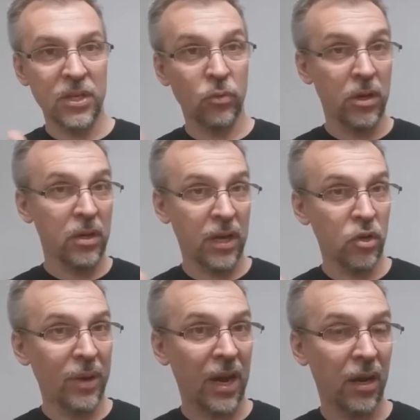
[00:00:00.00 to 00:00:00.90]
into a
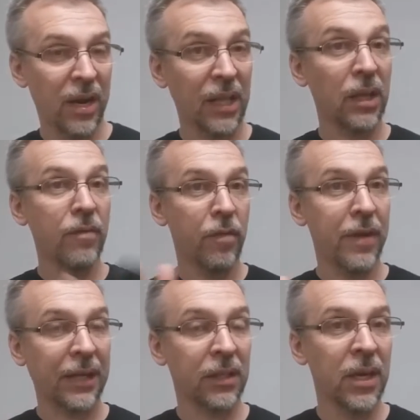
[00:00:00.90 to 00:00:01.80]
new era. I love the
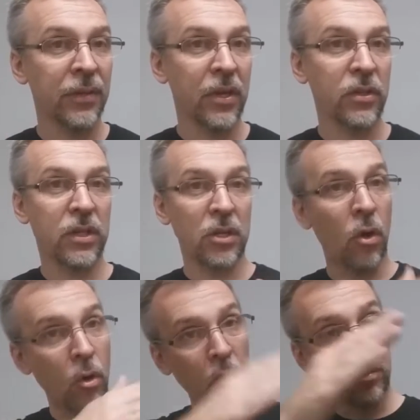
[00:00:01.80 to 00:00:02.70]
fact that the
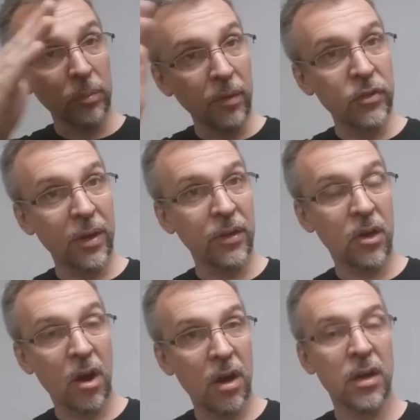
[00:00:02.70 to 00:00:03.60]
hole moves around
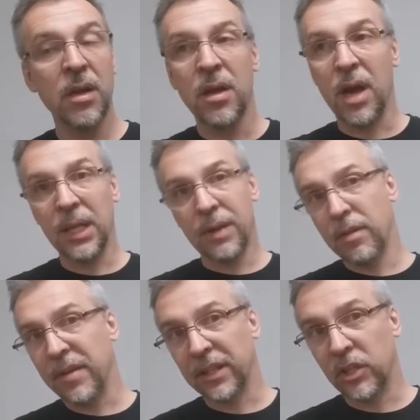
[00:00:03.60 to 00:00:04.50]
the card. I
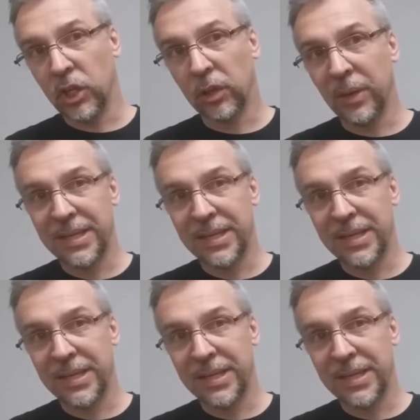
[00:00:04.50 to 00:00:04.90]
love the fact that you can